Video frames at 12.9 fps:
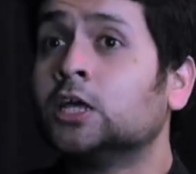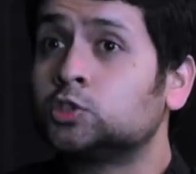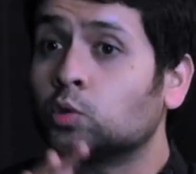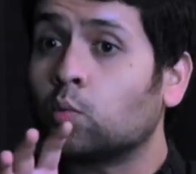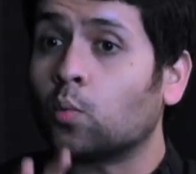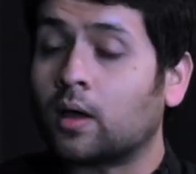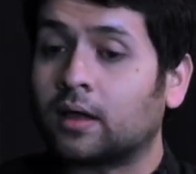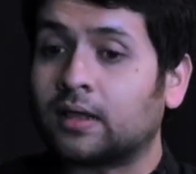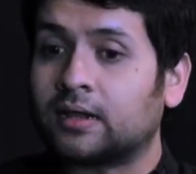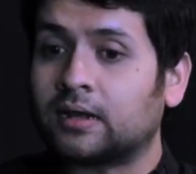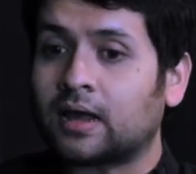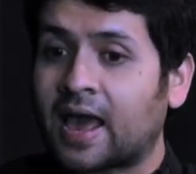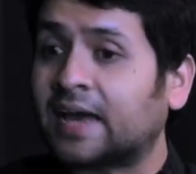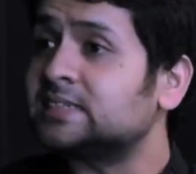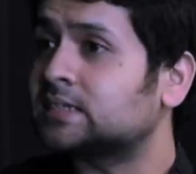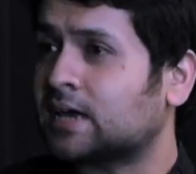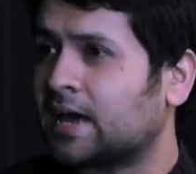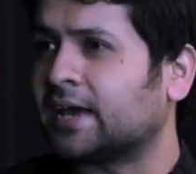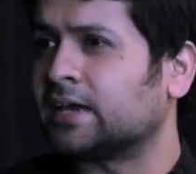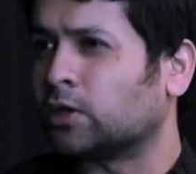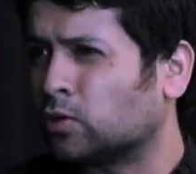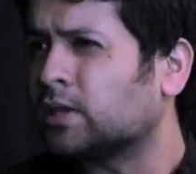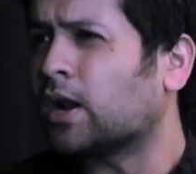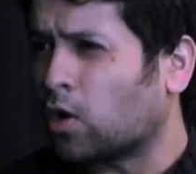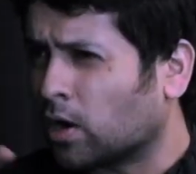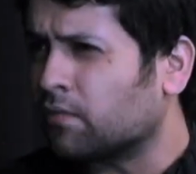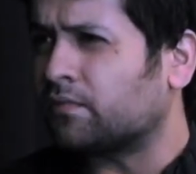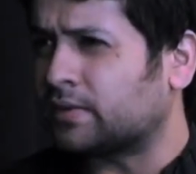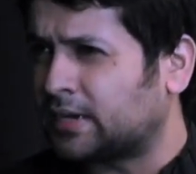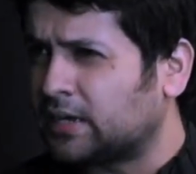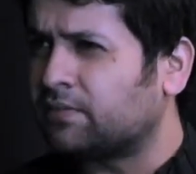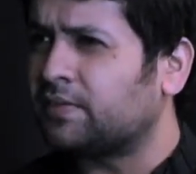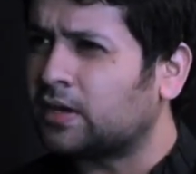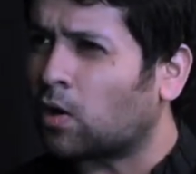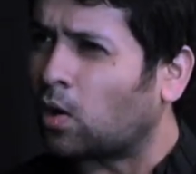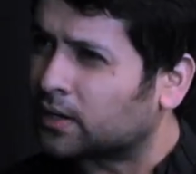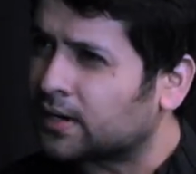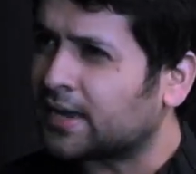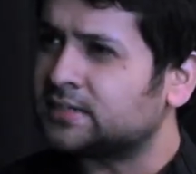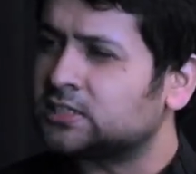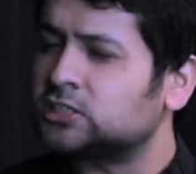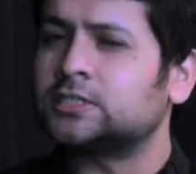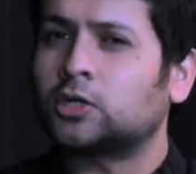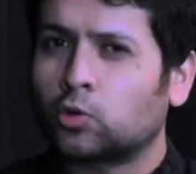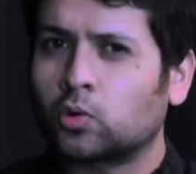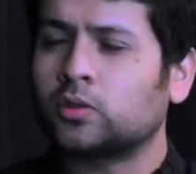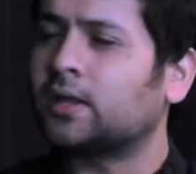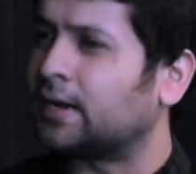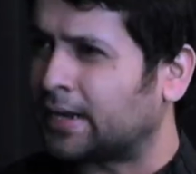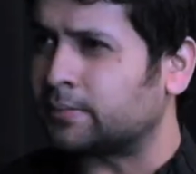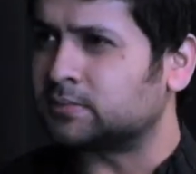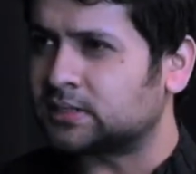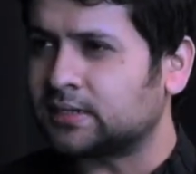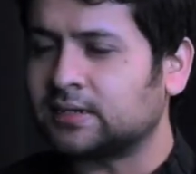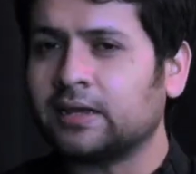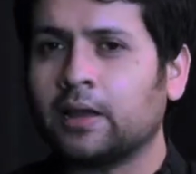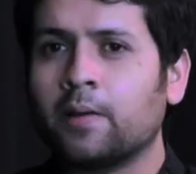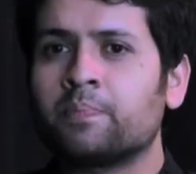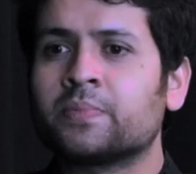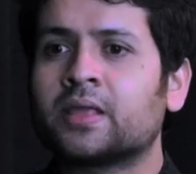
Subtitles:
So ASCI, you know, there are a lot of TV organizations, I don't know the names really.